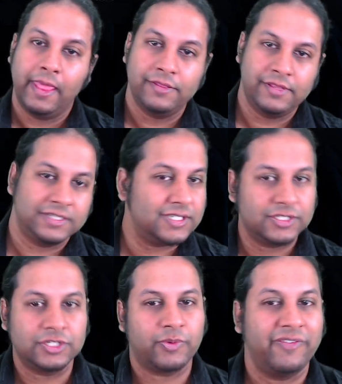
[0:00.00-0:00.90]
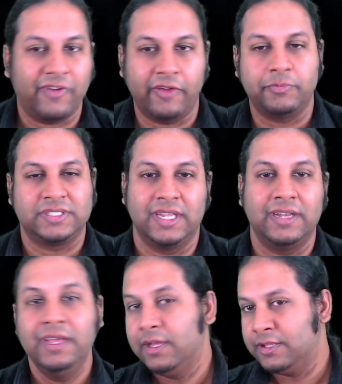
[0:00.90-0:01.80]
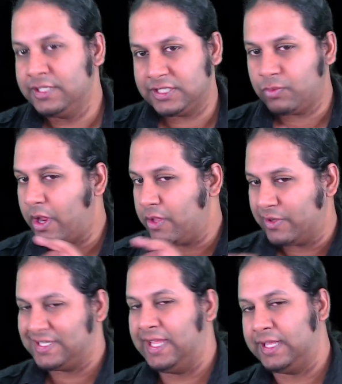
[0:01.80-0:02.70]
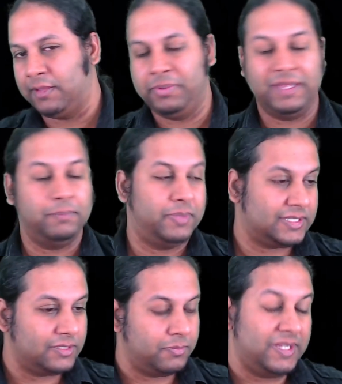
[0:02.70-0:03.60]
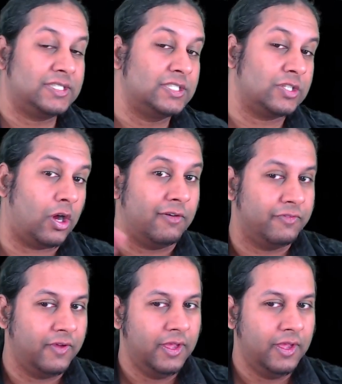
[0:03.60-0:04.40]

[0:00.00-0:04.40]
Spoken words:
This is the 25%. This is where you are taking bits and pieces of